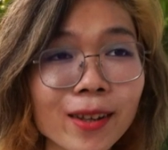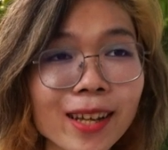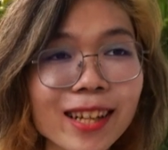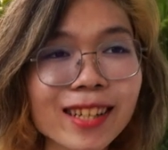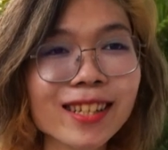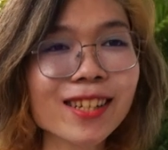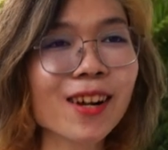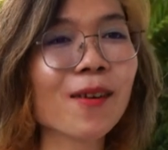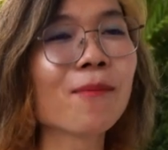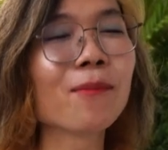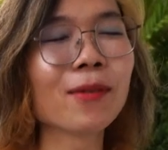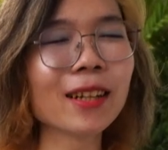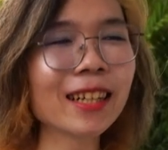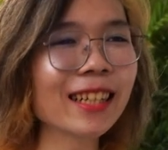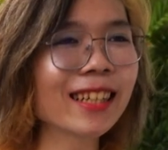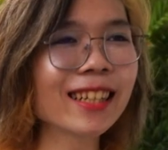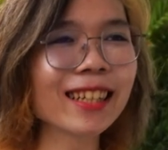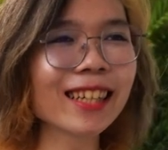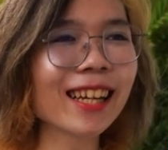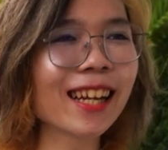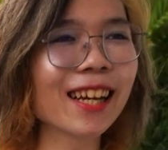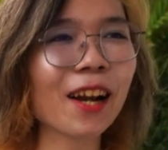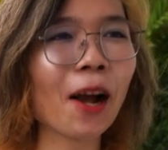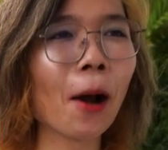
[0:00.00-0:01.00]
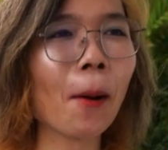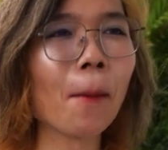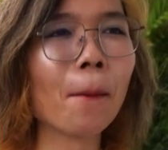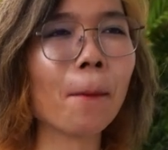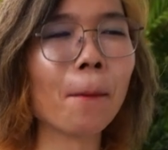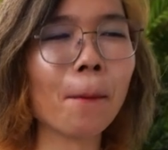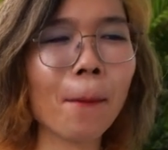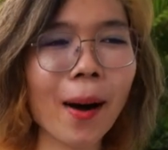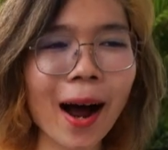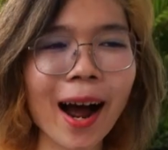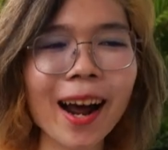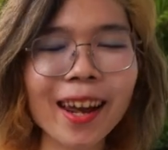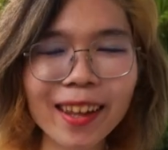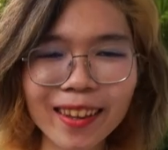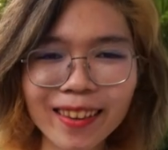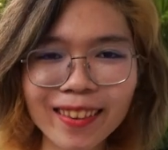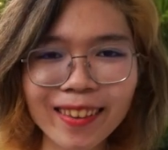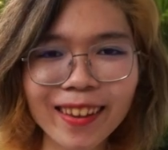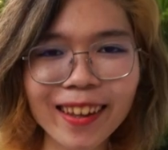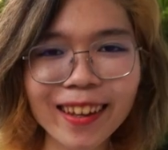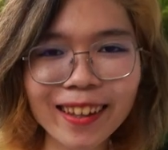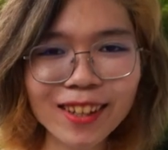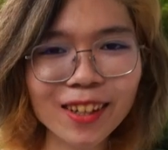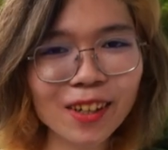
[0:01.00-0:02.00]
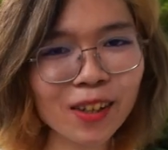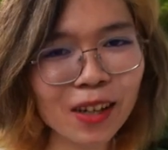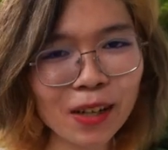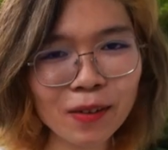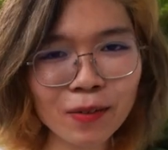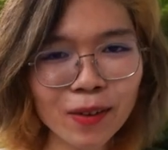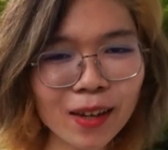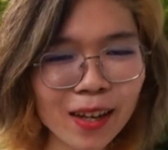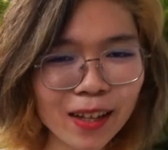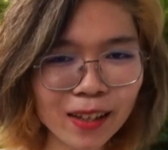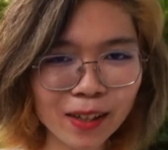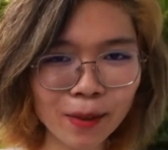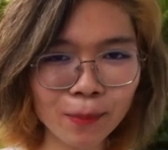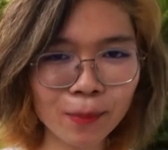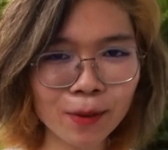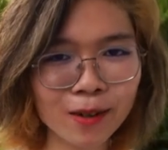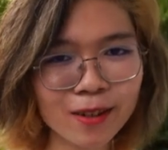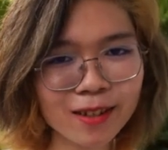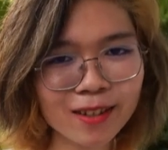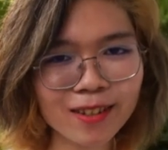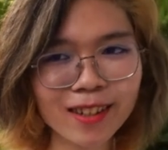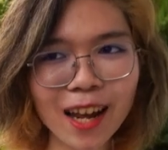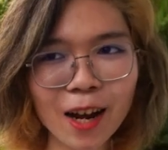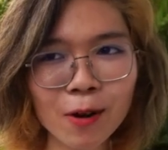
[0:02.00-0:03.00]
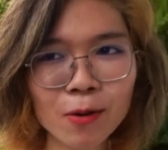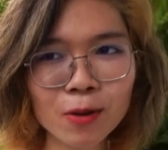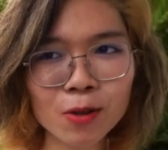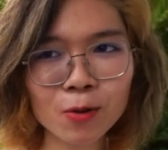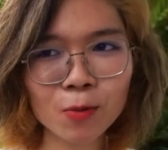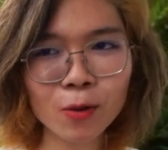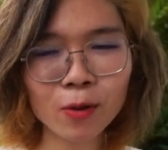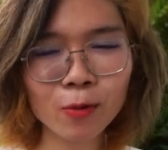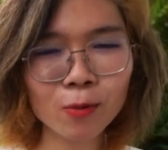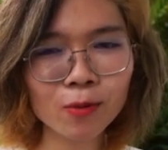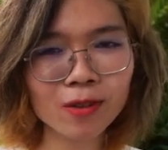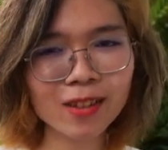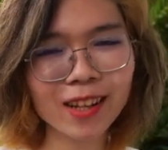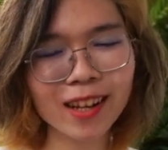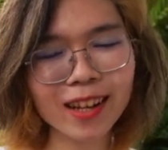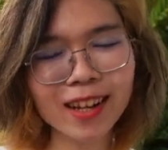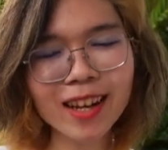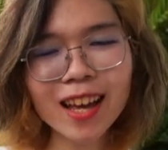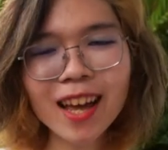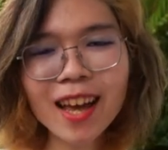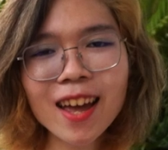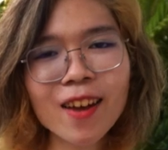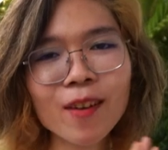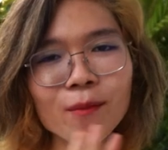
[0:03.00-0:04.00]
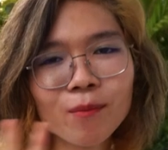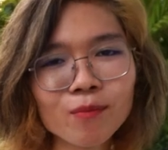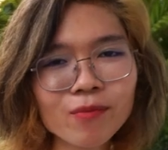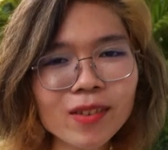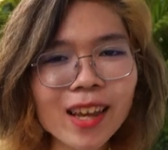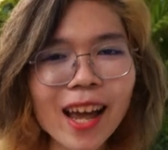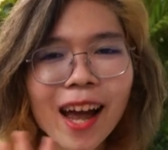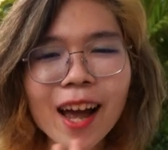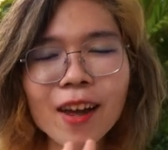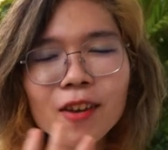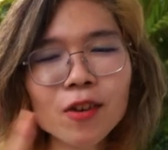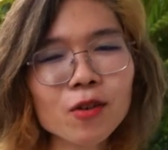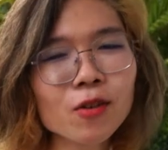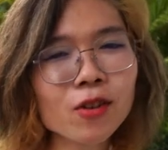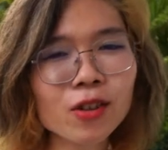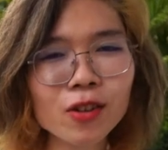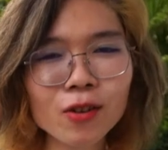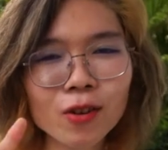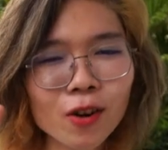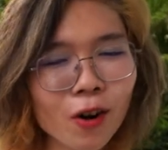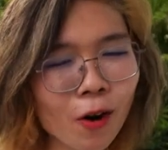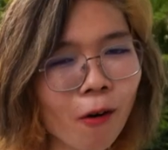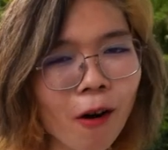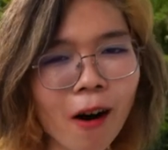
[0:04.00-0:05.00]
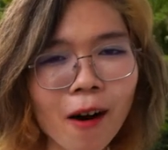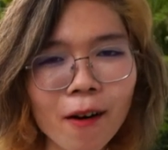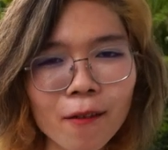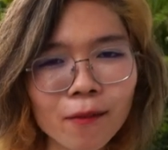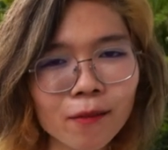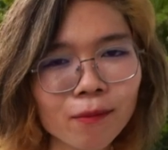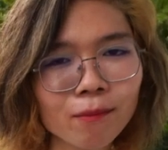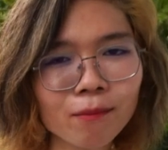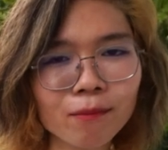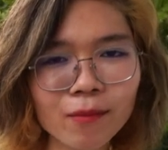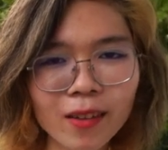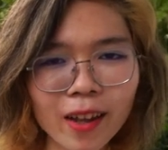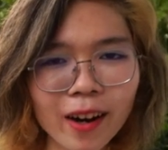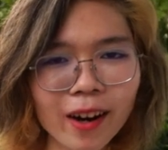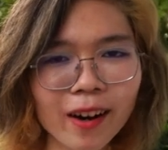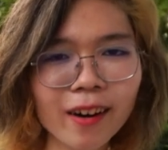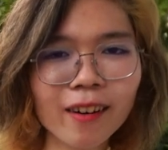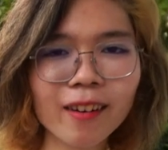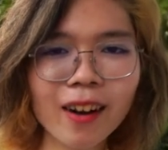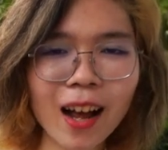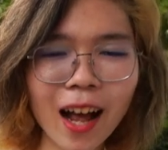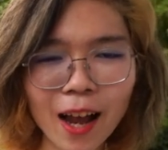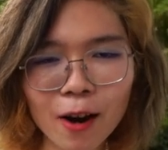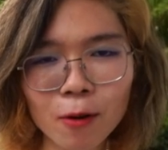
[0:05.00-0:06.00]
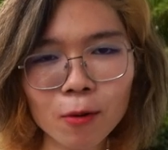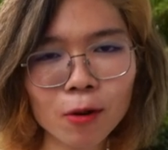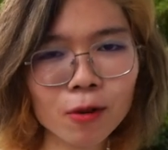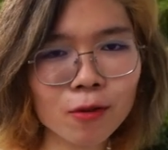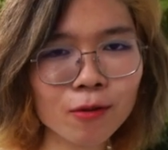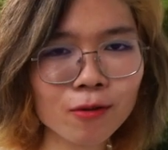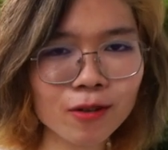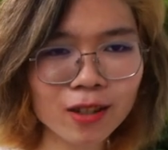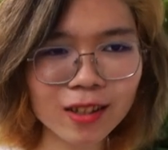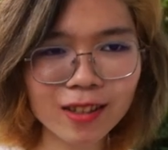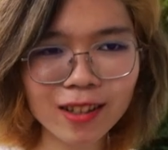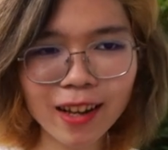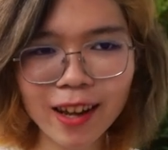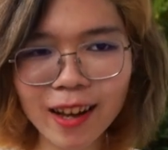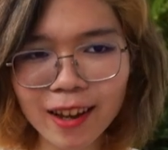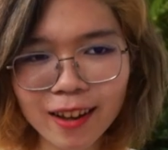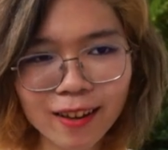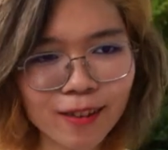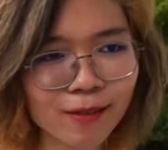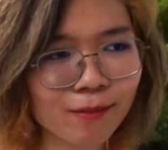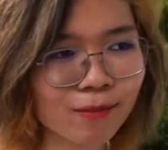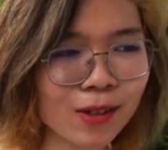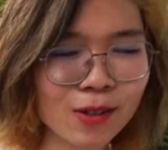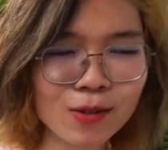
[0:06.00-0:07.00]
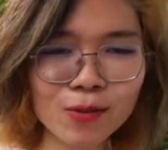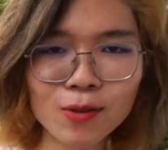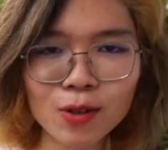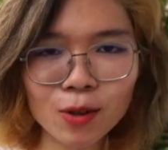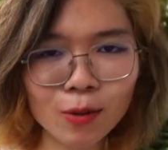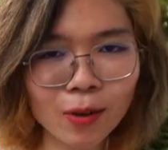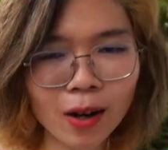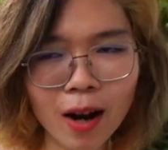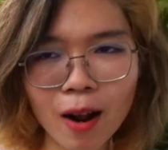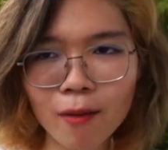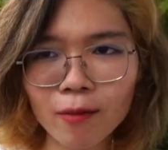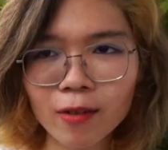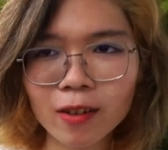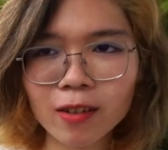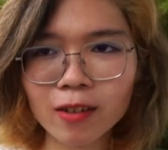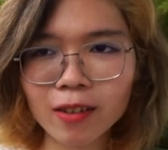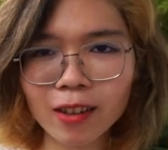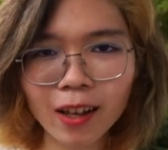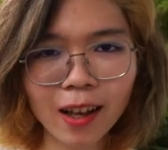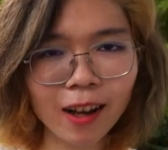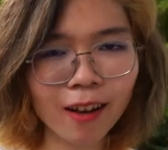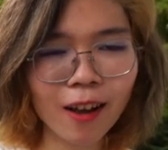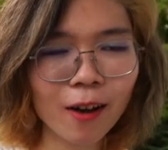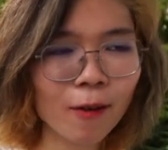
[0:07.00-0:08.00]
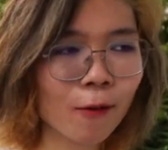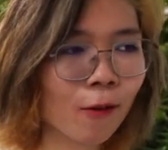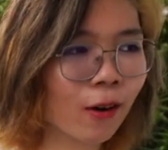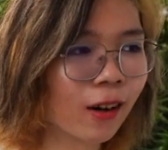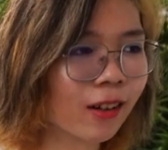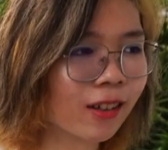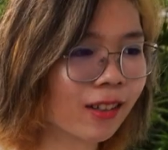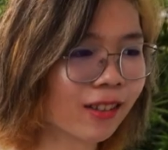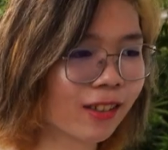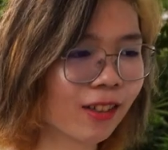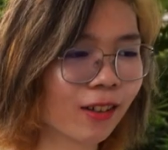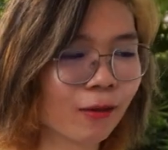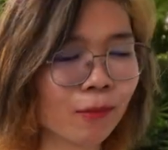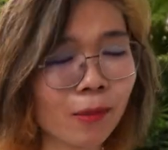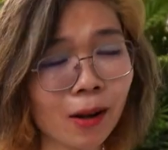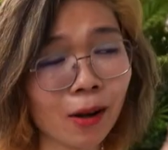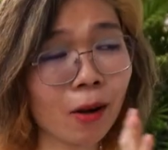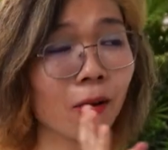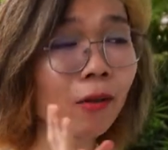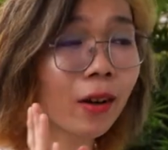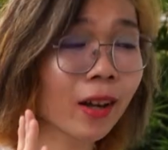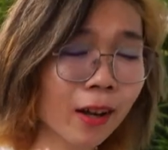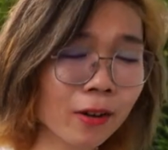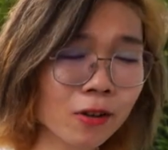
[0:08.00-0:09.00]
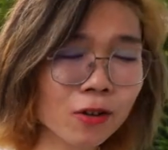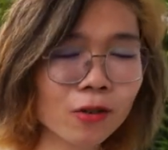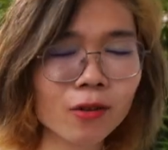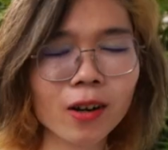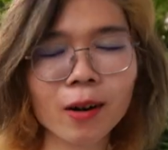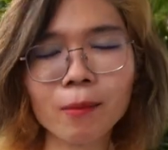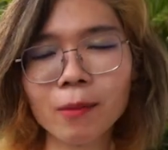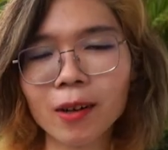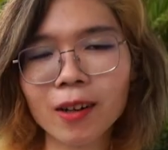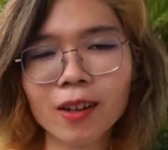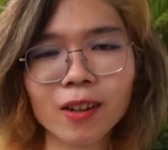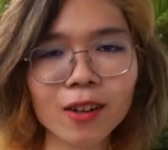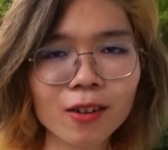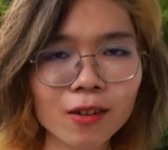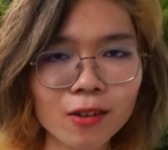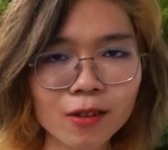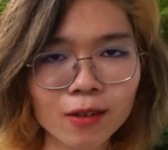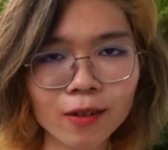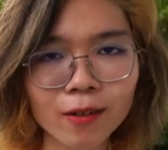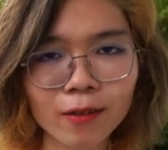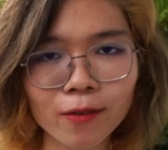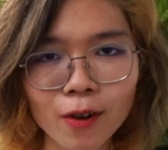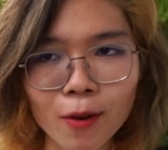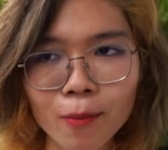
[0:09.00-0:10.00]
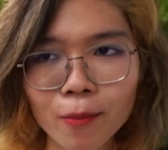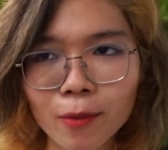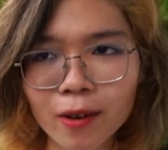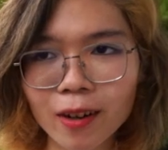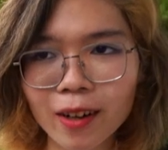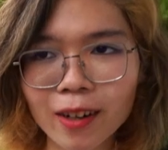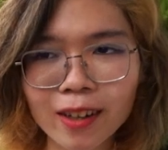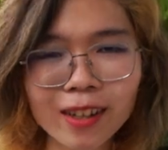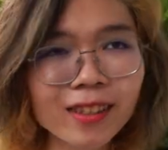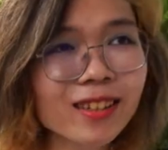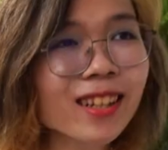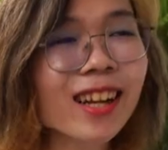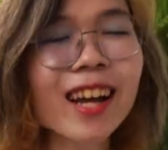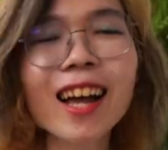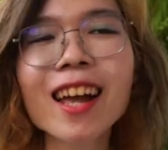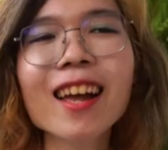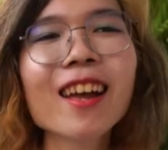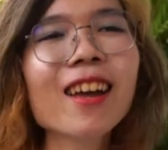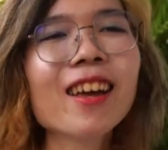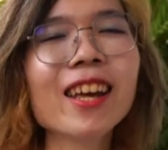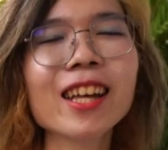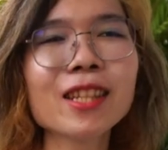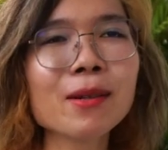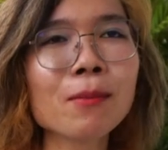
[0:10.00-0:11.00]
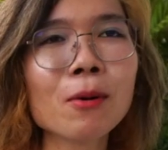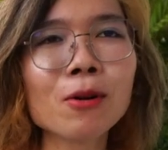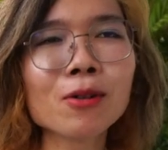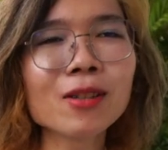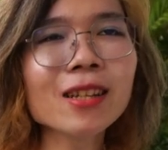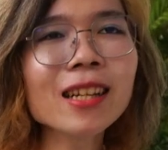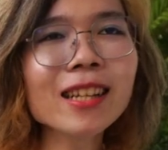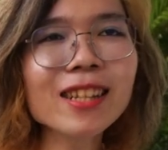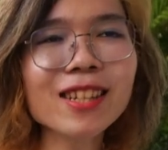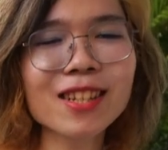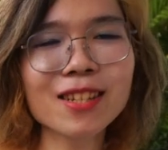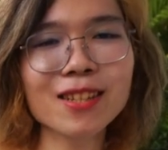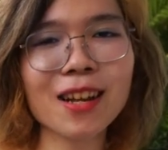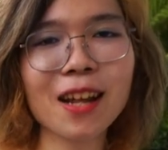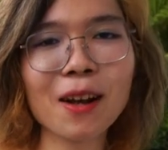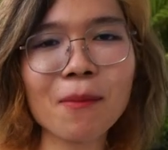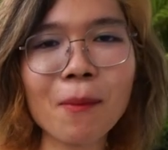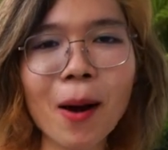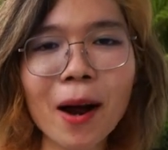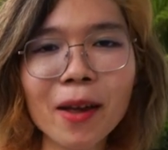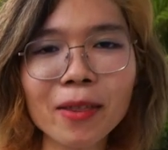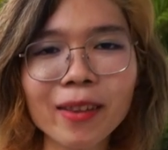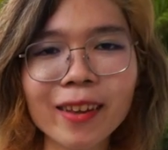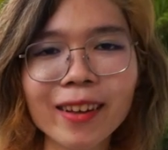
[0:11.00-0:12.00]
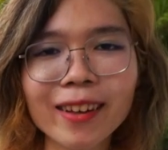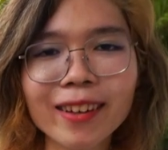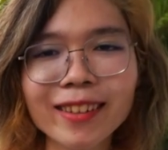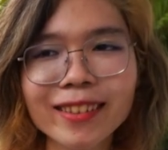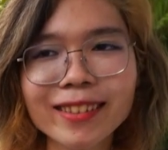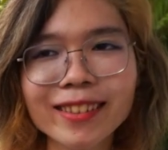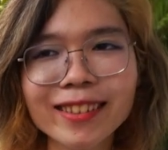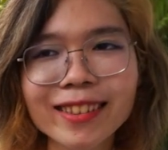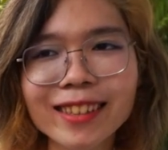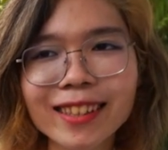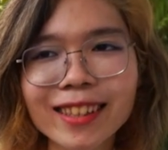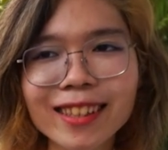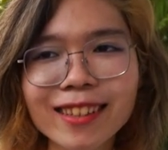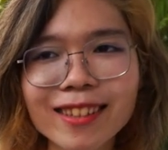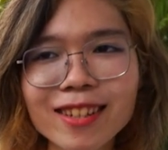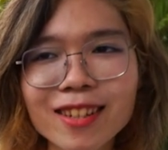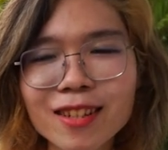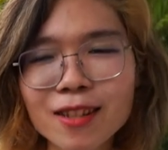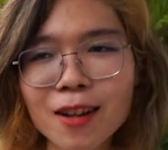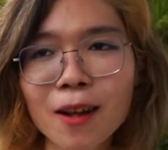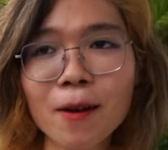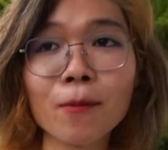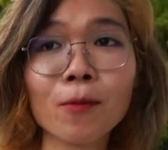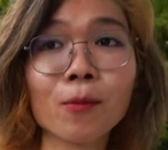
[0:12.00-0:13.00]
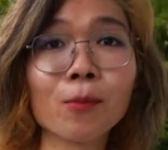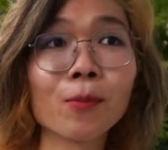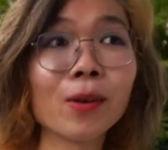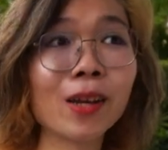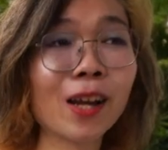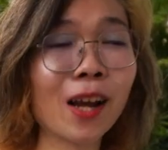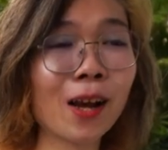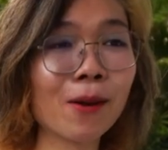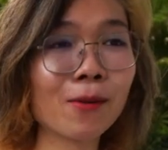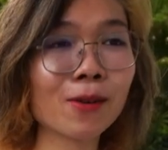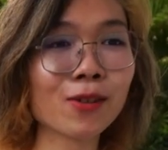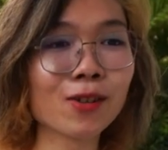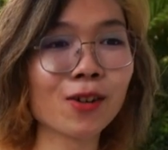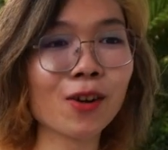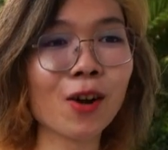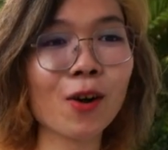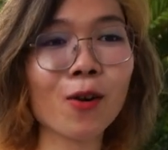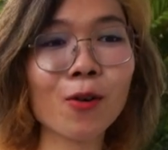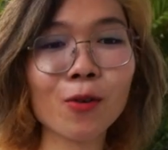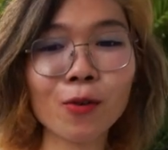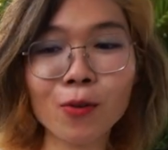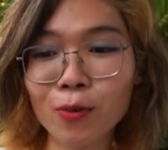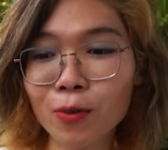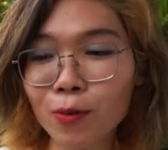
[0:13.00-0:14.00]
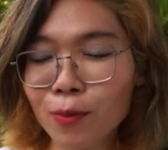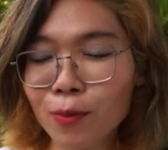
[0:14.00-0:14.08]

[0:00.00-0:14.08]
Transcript: It's completely like my thing, you know, even like the person I was with was like, yeah, you, you go off there, I will stay and do whatever the hell I want. So I'm like, okay, sure, I'm gonna go to the Film Berlin. Cause like, it's mostly just like my thing, you know, just like being able to go